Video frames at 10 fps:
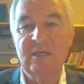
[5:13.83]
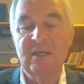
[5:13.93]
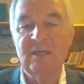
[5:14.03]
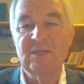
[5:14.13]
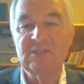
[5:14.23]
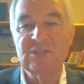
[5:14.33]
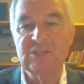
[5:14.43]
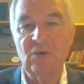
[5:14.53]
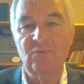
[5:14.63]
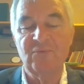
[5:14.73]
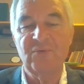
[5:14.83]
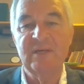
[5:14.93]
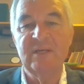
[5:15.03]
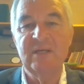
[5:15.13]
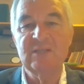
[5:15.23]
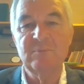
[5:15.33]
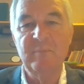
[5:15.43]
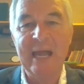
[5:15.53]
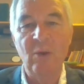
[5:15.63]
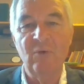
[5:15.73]
is sovereign, is
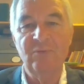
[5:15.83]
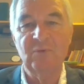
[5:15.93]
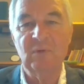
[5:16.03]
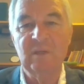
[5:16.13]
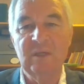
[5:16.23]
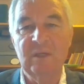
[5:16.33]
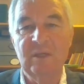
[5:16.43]
powerful,